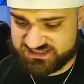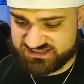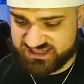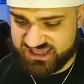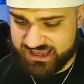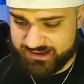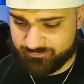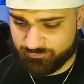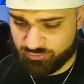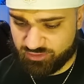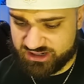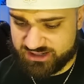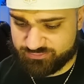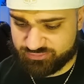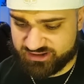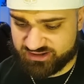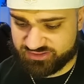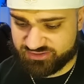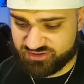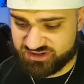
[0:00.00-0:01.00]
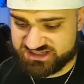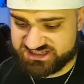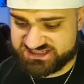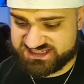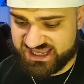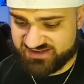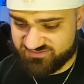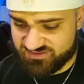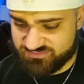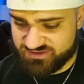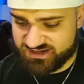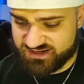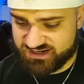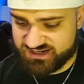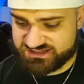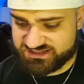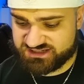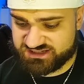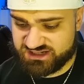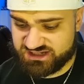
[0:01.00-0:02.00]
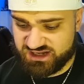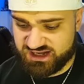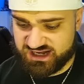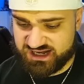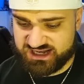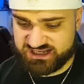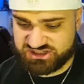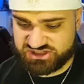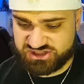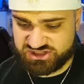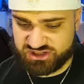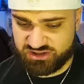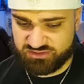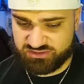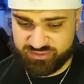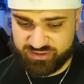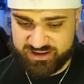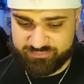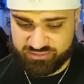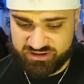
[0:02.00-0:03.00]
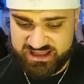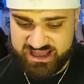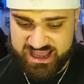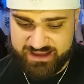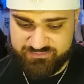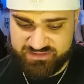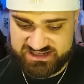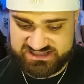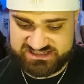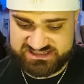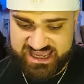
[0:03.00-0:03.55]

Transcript: In game 1, he played 37 minutes. So he played pretty high minutes.